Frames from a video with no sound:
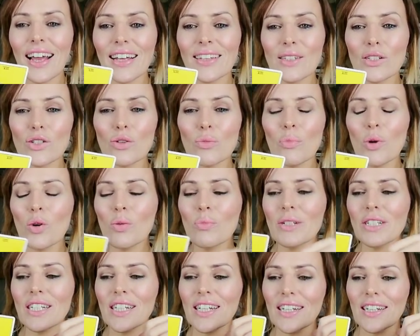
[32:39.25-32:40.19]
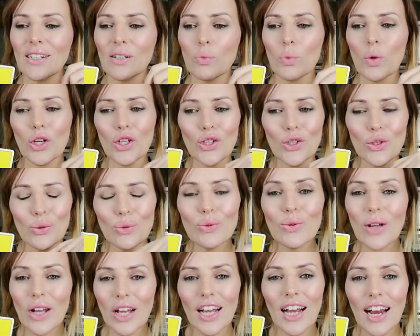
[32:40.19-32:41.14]
And there's a moment here where
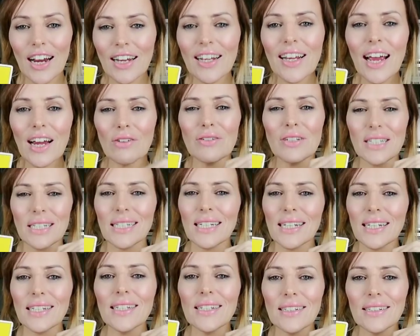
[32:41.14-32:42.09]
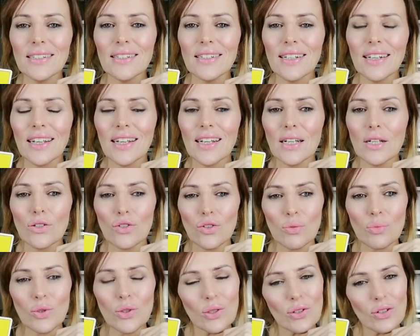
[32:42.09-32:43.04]
you are guaranteed
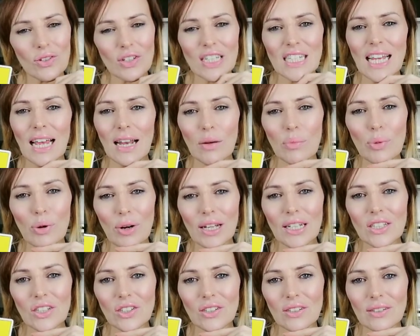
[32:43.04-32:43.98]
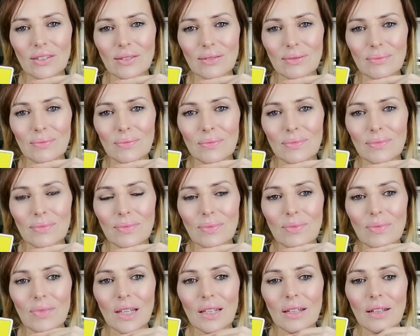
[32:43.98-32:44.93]
some sort of celebration,
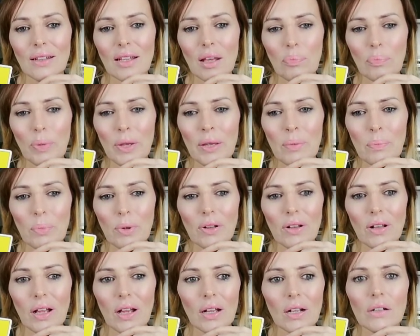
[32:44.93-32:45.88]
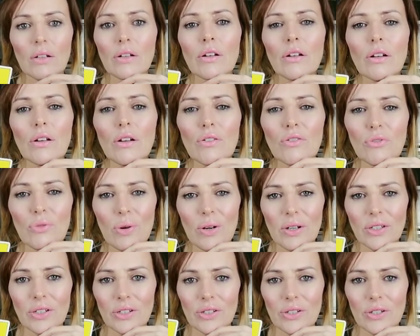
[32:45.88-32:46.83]
that people love
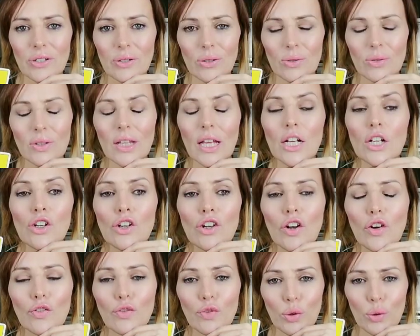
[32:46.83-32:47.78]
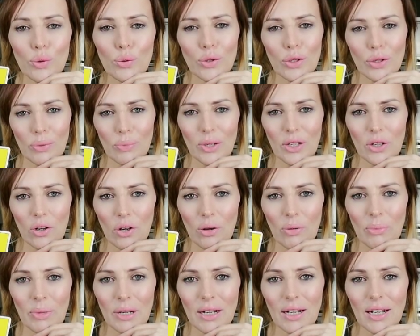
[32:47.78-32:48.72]
what you're doing. They love who you're
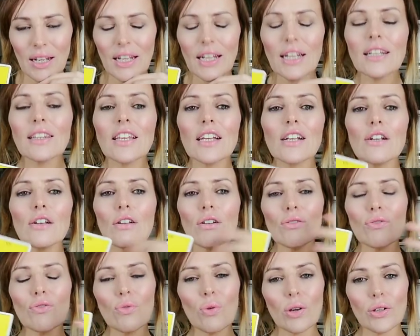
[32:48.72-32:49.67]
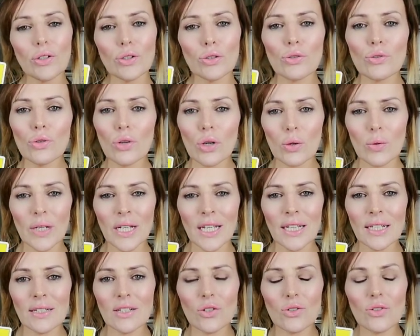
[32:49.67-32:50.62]
becoming. They love what you're growing
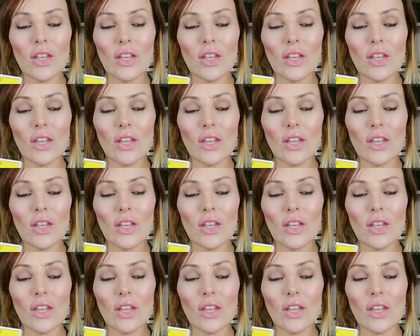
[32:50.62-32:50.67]
into.